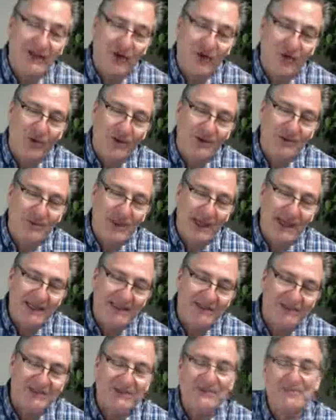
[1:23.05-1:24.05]

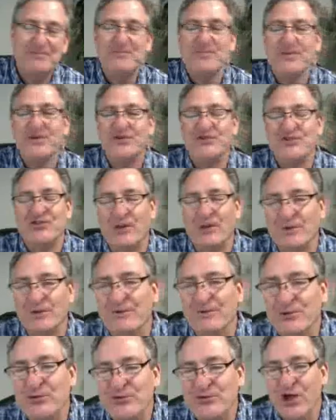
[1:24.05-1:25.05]
Coinbase, some of
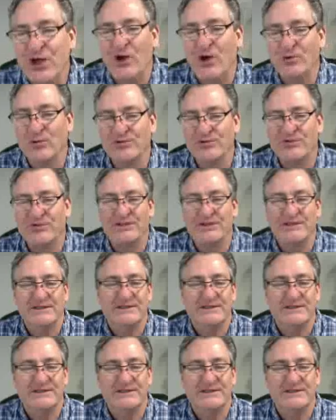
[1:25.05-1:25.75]
you don't.